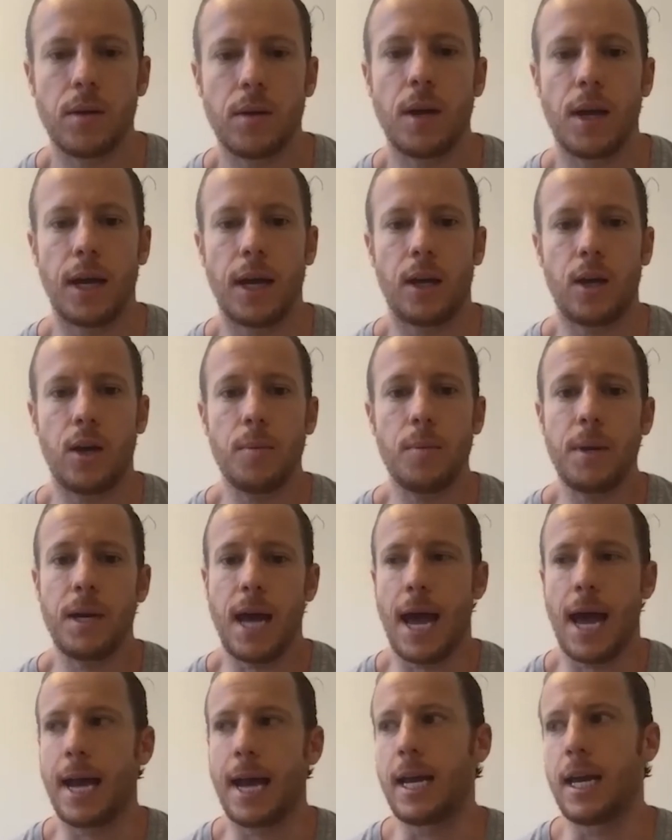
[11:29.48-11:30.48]
It could be
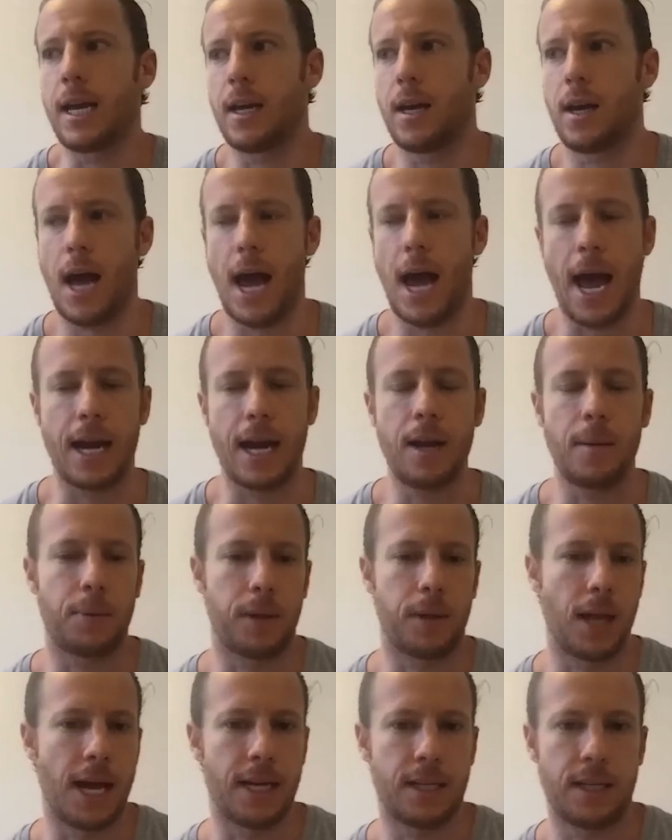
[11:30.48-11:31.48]
any
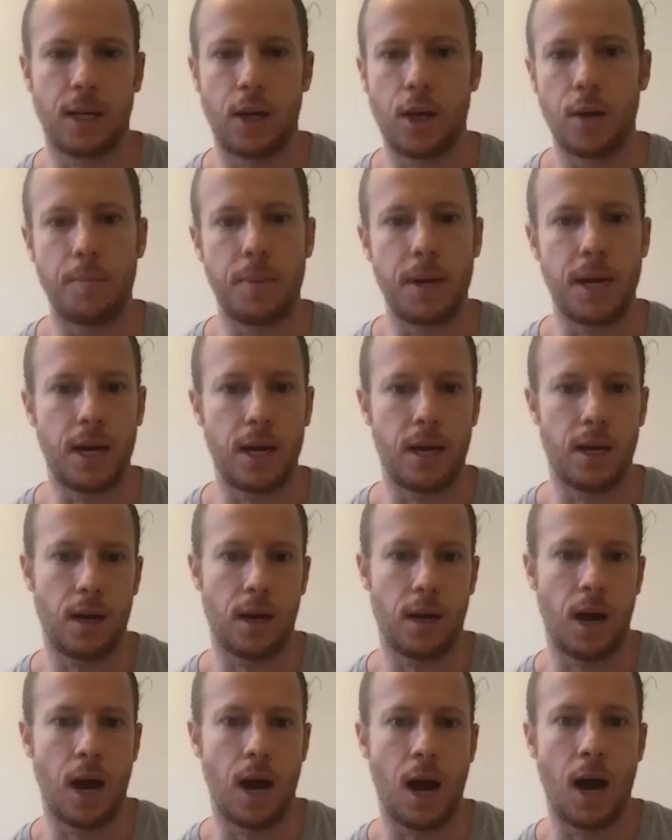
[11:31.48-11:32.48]
place. It could be,
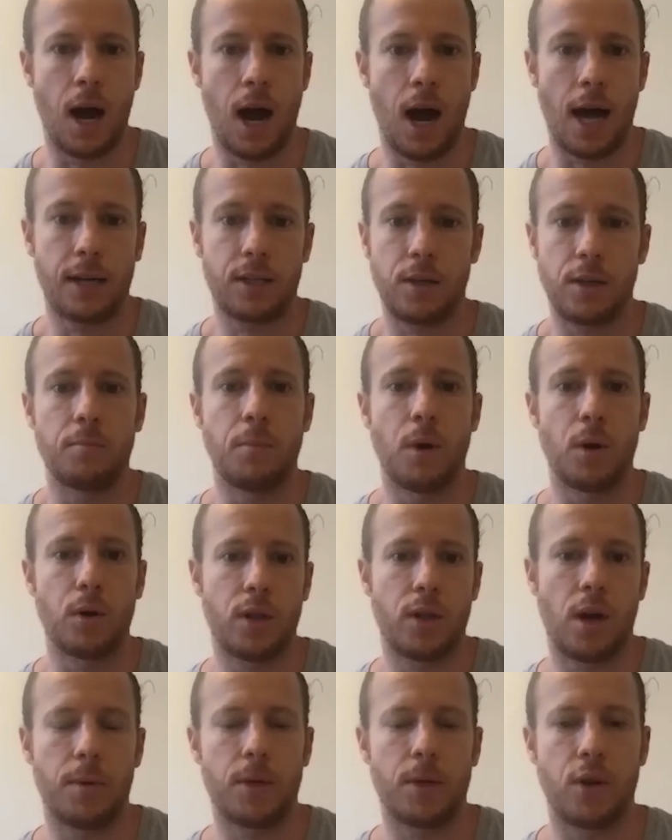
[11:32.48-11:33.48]
actually most
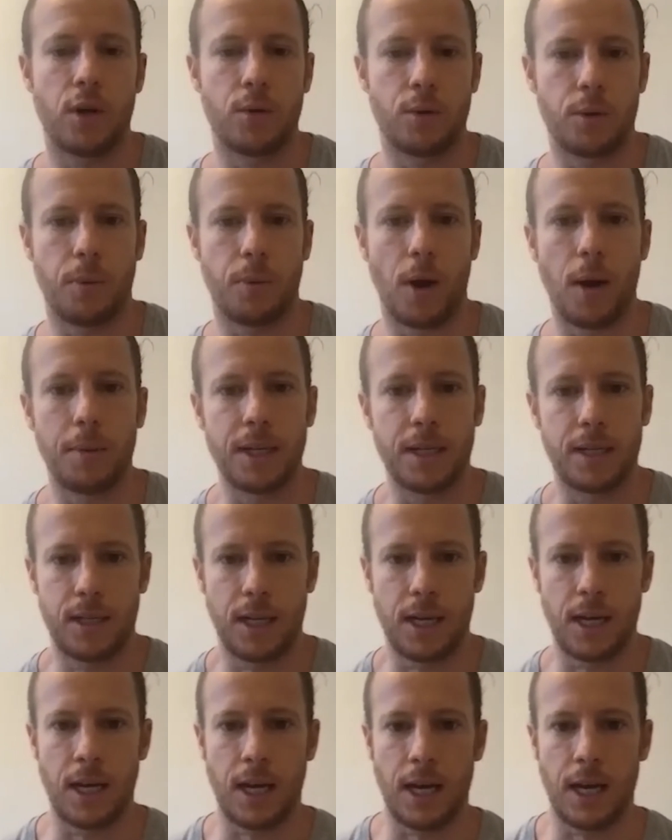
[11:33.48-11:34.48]
arbitrage we probably
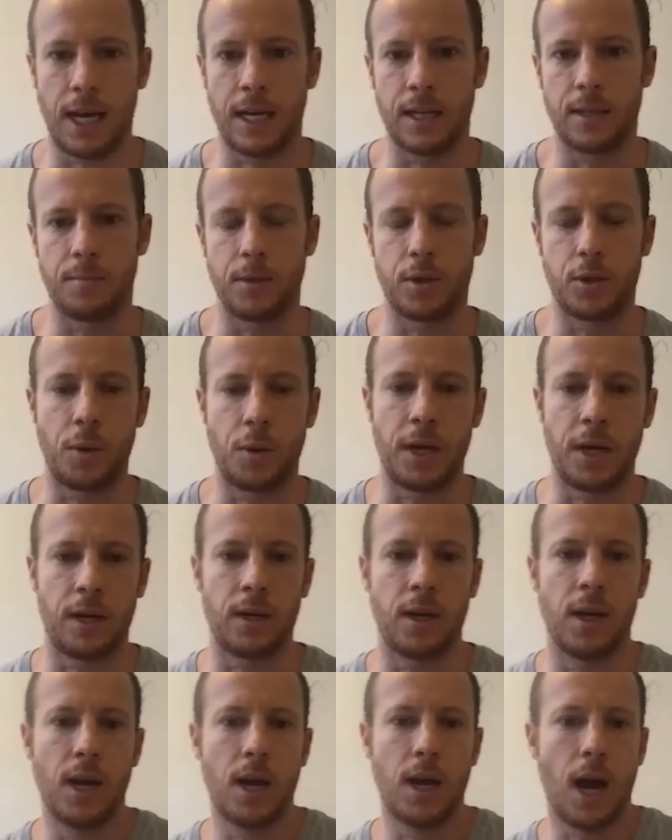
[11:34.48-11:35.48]
see is
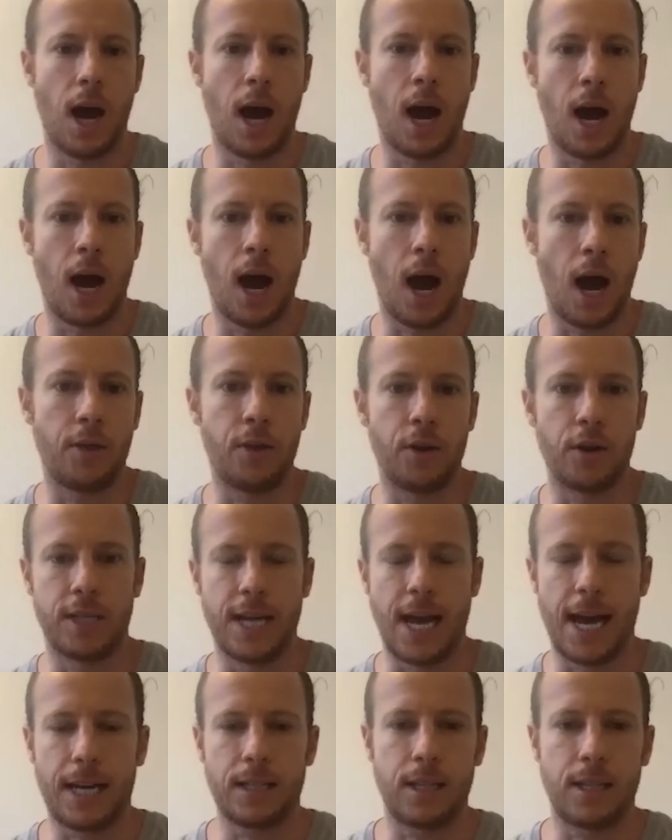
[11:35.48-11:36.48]
between other
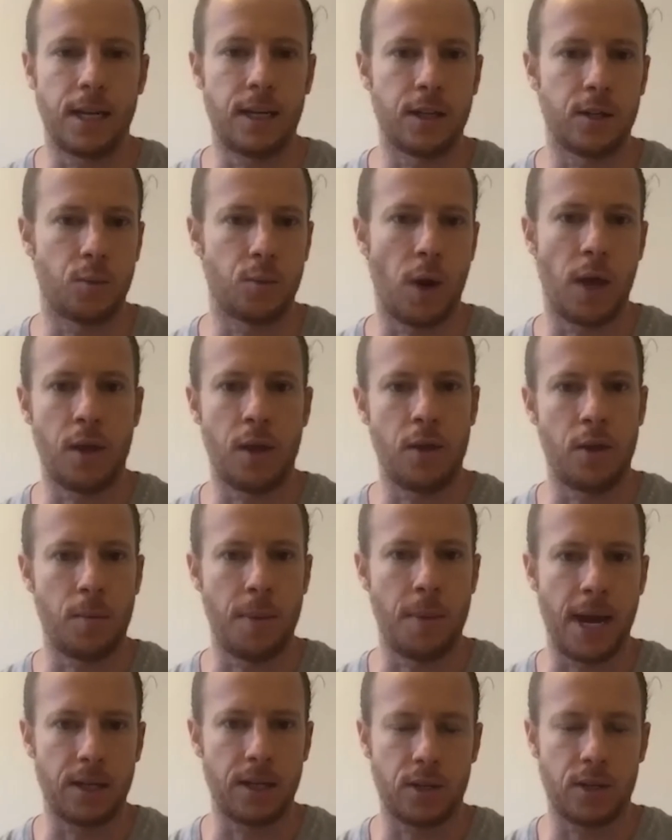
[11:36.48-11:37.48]
dexes, whether they're
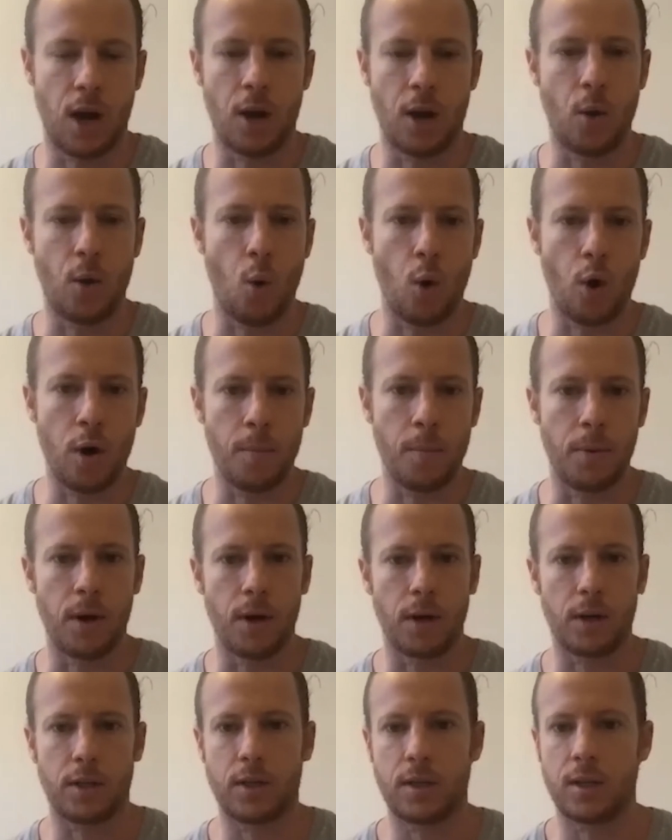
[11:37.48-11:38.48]
based on order
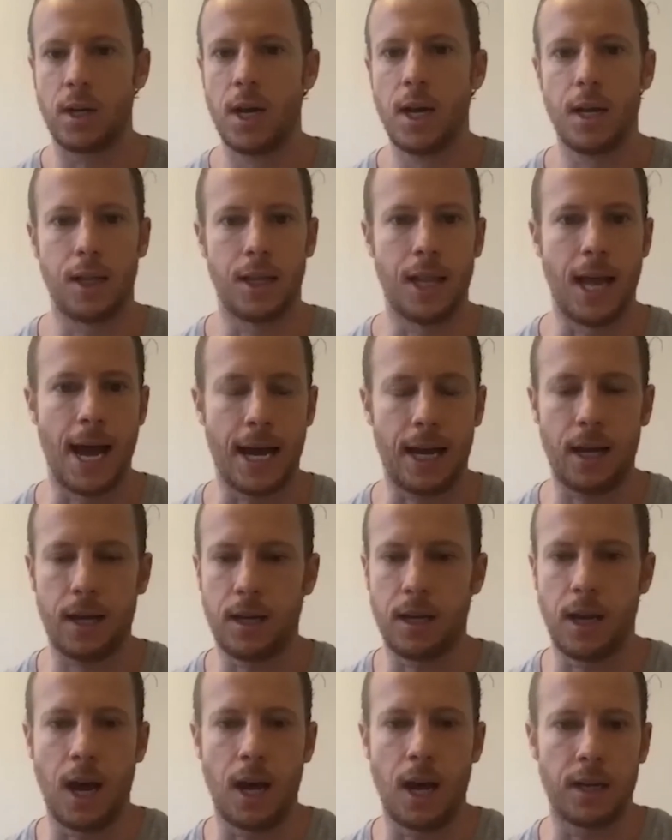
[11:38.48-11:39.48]
books like
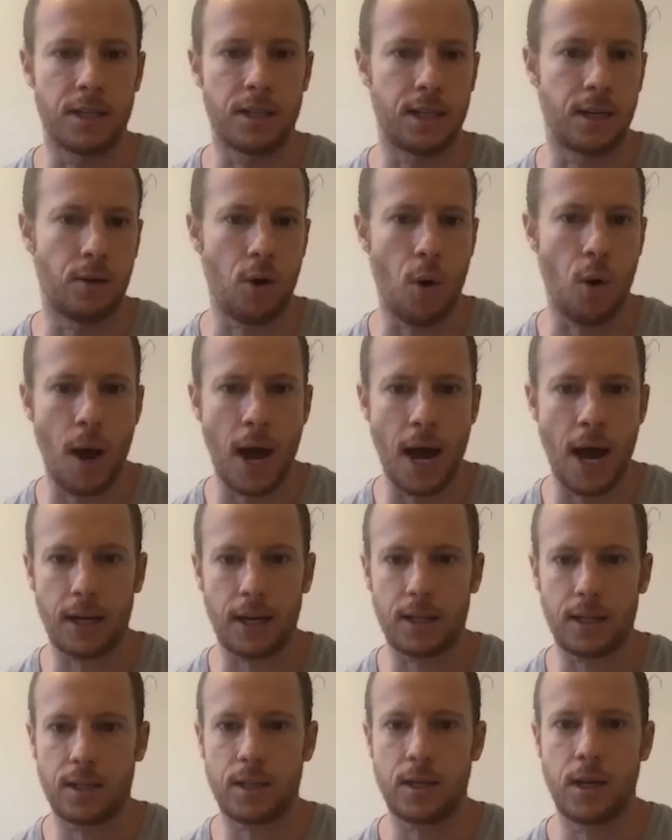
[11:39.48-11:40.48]

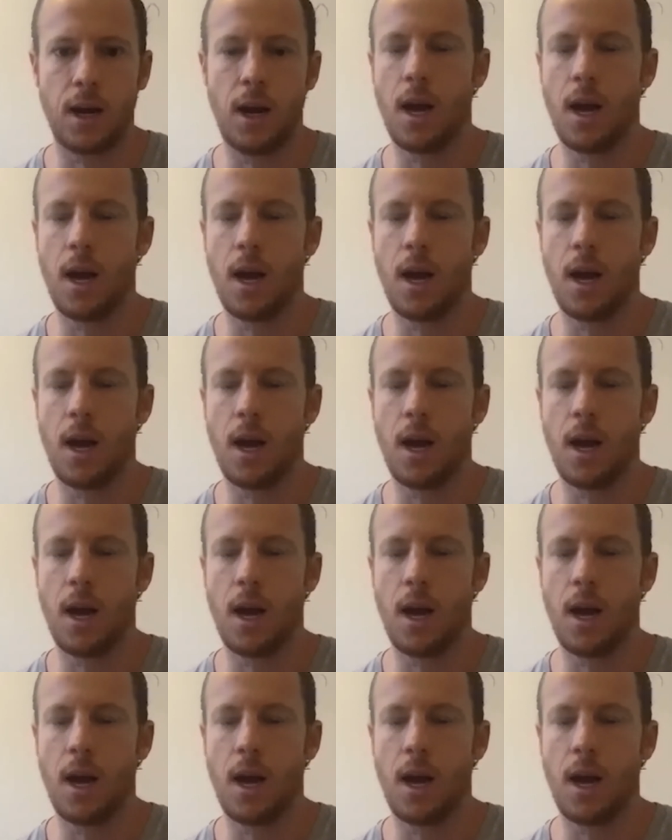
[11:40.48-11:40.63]
0x,